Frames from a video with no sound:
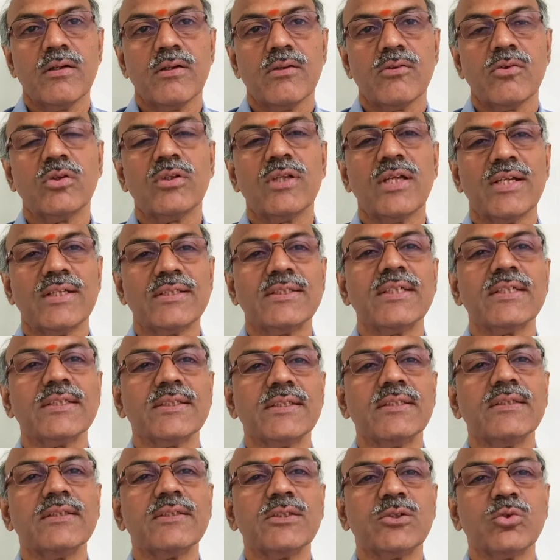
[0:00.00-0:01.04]
So the
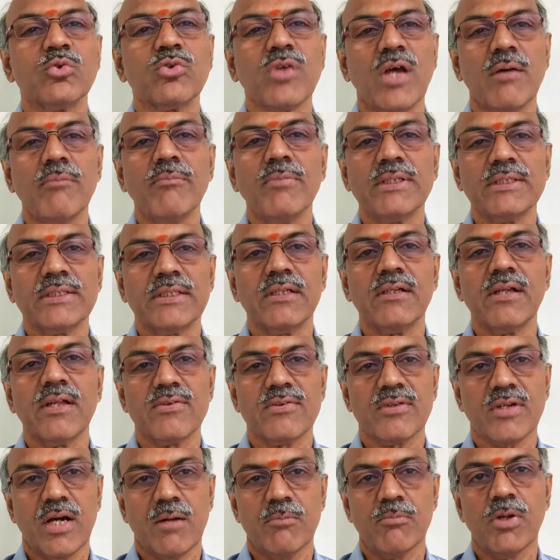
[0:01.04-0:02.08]
restrictions to some extent
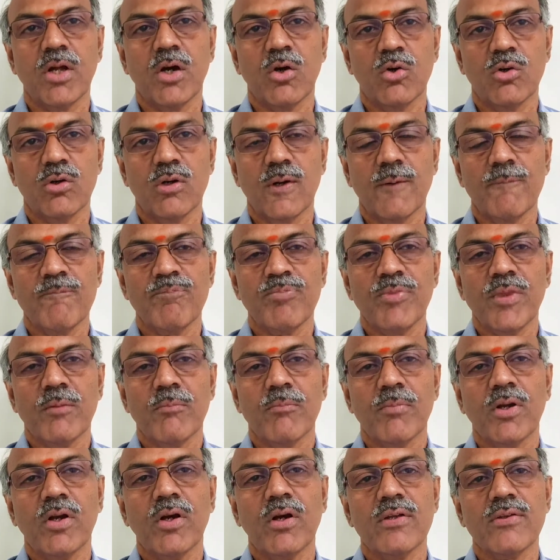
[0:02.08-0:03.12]
has come down
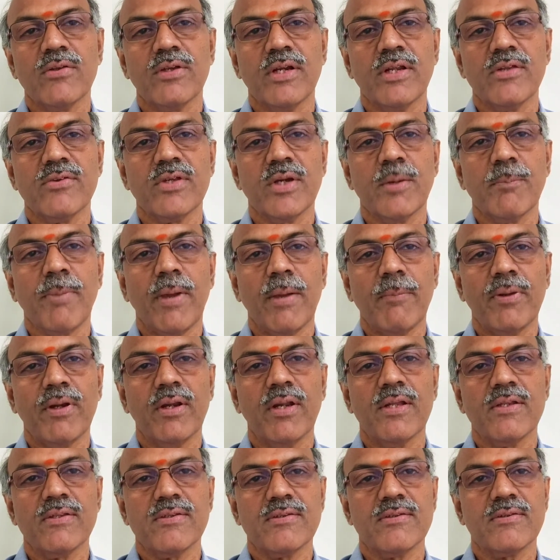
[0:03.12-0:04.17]
because it is a
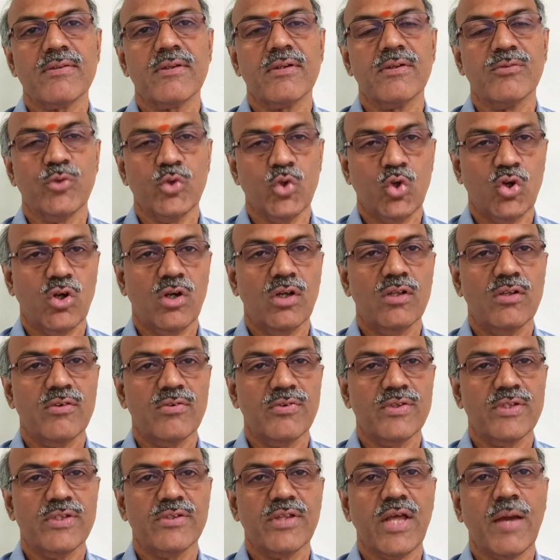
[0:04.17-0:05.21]
paperless withdrawal
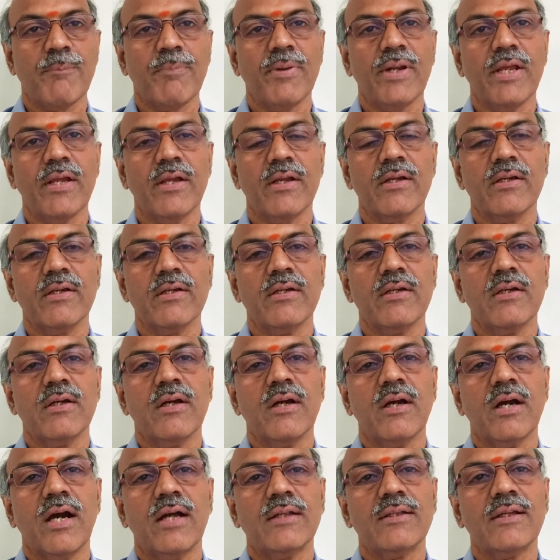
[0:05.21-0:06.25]
which is happening,
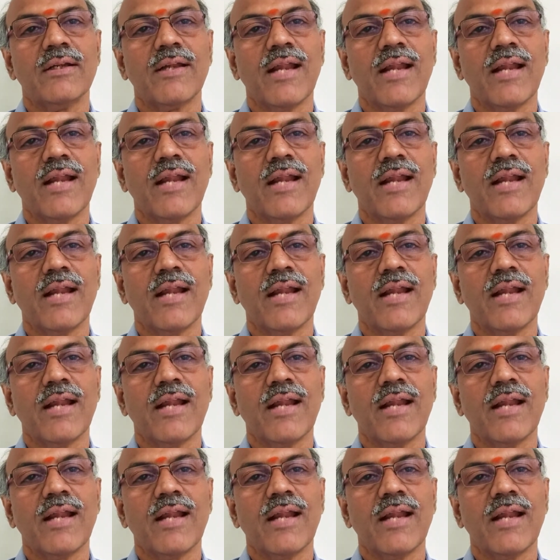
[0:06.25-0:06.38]
and the